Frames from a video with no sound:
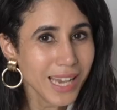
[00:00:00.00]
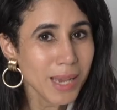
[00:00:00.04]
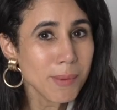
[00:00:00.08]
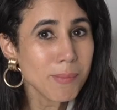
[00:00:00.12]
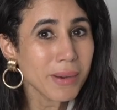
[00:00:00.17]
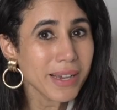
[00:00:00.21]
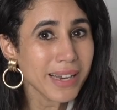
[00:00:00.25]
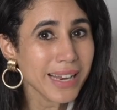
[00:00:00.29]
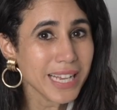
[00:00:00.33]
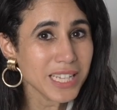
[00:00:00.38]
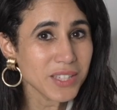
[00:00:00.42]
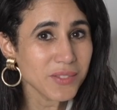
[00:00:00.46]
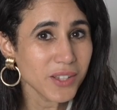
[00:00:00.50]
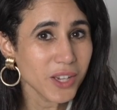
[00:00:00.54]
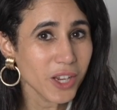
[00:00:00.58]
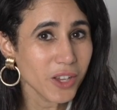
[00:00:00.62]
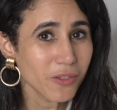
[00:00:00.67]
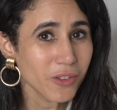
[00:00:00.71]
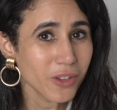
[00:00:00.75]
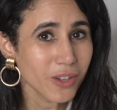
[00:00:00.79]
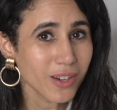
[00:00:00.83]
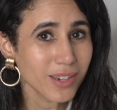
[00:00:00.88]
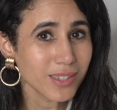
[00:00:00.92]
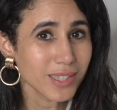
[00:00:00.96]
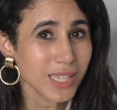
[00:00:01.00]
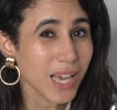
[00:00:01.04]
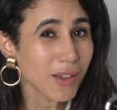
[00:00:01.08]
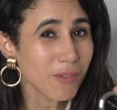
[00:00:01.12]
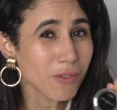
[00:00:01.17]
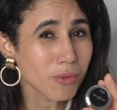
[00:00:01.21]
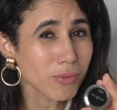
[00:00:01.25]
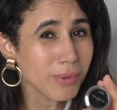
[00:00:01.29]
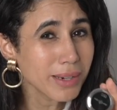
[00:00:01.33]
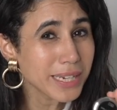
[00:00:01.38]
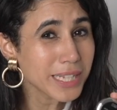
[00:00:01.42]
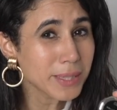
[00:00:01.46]
In my next video for you guys, I have
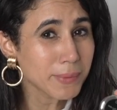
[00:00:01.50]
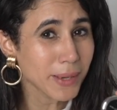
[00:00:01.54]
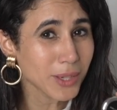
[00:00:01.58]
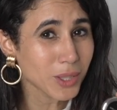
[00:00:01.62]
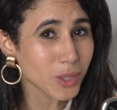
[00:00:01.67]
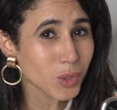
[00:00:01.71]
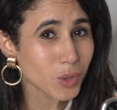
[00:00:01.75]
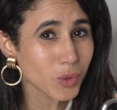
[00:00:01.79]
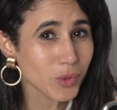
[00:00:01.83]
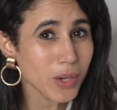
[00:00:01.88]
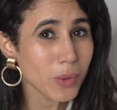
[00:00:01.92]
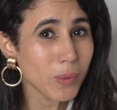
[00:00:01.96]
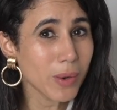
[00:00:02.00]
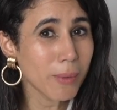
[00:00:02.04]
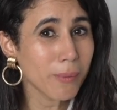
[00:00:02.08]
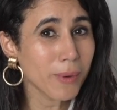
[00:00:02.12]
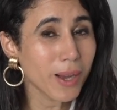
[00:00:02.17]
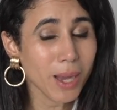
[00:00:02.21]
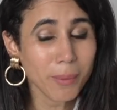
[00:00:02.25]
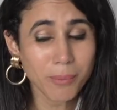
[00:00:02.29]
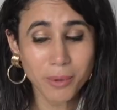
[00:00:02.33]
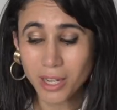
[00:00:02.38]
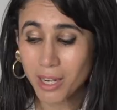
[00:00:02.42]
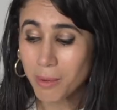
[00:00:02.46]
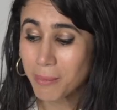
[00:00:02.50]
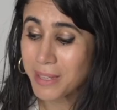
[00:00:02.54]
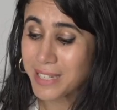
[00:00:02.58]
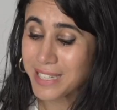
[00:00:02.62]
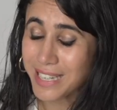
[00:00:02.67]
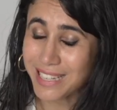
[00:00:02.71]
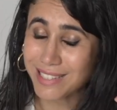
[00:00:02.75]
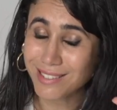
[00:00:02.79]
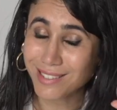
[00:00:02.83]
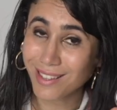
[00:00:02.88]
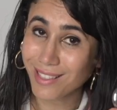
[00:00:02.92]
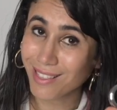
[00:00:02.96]
a really special treat whereby I'm going to be
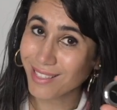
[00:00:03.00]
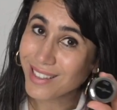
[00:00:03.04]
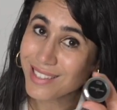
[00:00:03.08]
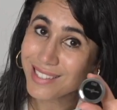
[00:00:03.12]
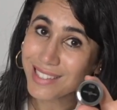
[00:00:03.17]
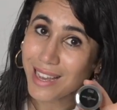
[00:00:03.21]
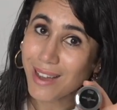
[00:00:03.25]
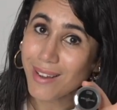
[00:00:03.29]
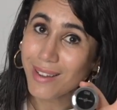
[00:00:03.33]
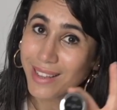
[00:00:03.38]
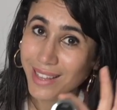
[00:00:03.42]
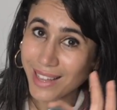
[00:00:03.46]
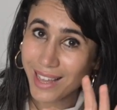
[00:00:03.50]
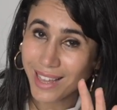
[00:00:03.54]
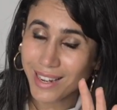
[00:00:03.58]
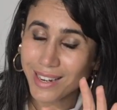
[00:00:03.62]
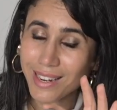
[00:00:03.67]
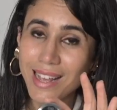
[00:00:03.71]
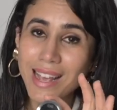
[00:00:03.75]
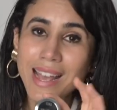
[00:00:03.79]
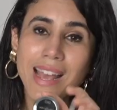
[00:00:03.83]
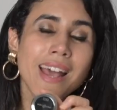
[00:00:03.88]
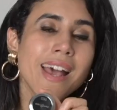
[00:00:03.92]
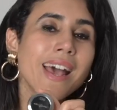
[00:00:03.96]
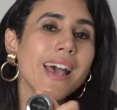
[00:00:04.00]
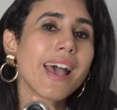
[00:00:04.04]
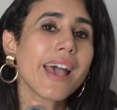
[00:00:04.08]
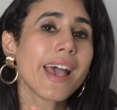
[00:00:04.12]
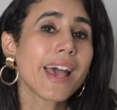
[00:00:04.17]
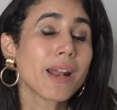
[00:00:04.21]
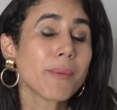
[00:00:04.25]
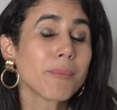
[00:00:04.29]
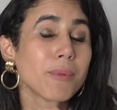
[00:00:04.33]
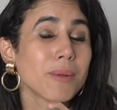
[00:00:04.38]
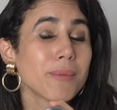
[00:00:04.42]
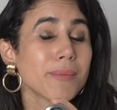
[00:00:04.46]
testing this out again
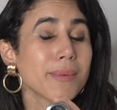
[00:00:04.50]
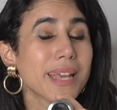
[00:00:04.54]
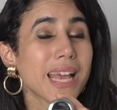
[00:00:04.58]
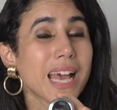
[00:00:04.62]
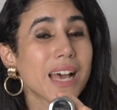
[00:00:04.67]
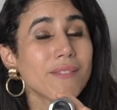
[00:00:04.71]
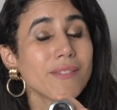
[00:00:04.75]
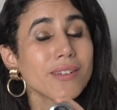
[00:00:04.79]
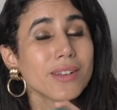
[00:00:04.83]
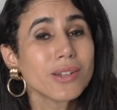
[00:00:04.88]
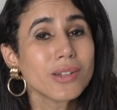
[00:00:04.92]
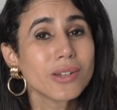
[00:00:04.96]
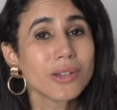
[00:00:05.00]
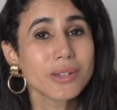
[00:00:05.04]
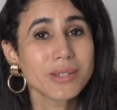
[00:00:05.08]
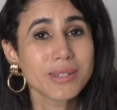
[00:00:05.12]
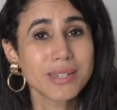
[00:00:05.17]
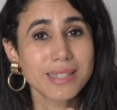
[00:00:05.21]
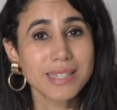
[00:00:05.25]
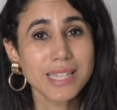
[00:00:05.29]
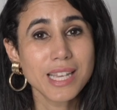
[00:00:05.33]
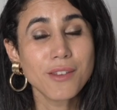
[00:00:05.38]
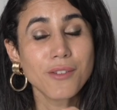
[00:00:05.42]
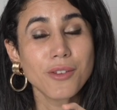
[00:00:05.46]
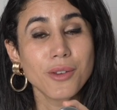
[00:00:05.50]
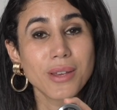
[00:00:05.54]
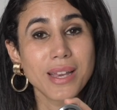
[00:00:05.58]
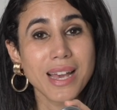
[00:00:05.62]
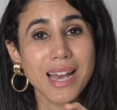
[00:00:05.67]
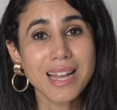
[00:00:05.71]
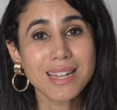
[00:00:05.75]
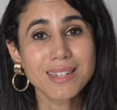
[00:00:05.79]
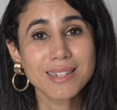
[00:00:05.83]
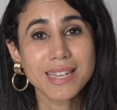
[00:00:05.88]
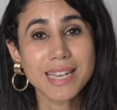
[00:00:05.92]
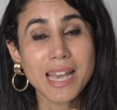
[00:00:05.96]
and I'm going to be having a look to see if you
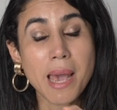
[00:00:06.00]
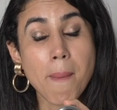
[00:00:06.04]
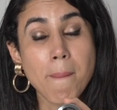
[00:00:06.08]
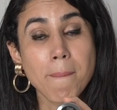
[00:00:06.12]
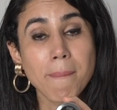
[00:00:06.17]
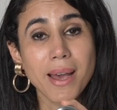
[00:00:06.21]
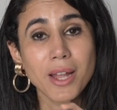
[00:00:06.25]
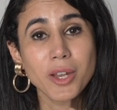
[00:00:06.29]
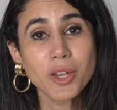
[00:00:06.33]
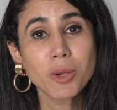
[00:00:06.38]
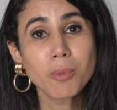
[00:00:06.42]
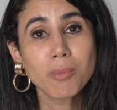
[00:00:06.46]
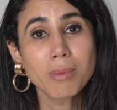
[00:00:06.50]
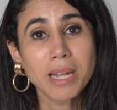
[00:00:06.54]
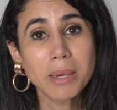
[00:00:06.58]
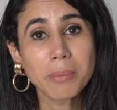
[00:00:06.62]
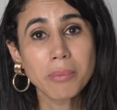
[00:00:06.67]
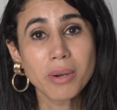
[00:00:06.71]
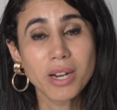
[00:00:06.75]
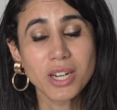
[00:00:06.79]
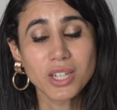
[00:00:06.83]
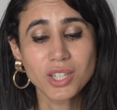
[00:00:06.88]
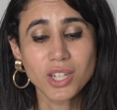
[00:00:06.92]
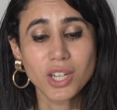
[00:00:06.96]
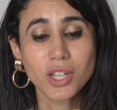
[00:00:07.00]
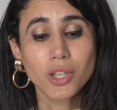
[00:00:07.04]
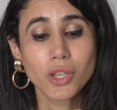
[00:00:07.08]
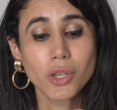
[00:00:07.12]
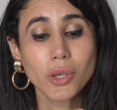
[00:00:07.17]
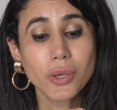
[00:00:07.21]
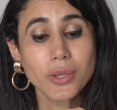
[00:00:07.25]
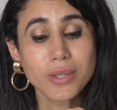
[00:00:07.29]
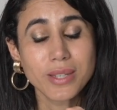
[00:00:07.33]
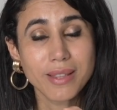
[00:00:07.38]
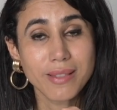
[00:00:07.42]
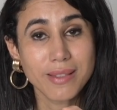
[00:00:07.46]
can take a manual blood pressure
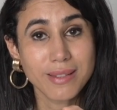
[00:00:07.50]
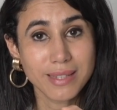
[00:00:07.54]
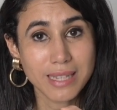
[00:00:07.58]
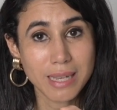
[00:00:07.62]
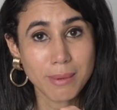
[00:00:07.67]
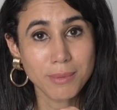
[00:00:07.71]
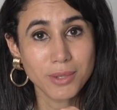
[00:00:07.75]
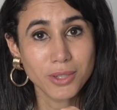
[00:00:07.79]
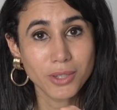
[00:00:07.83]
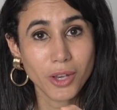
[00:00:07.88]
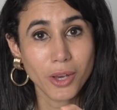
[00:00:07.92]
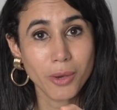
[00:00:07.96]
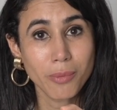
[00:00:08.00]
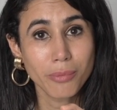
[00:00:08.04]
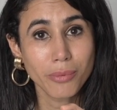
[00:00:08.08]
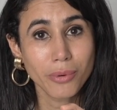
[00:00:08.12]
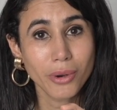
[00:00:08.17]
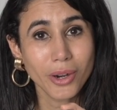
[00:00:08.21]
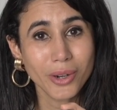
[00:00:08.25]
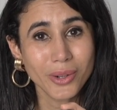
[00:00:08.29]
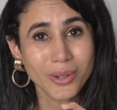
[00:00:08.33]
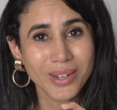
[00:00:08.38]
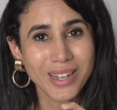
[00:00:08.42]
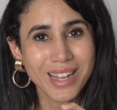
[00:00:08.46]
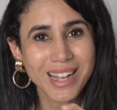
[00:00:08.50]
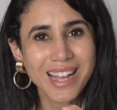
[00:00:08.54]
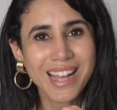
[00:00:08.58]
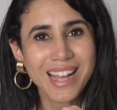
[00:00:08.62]
using the Stemoscope Pro.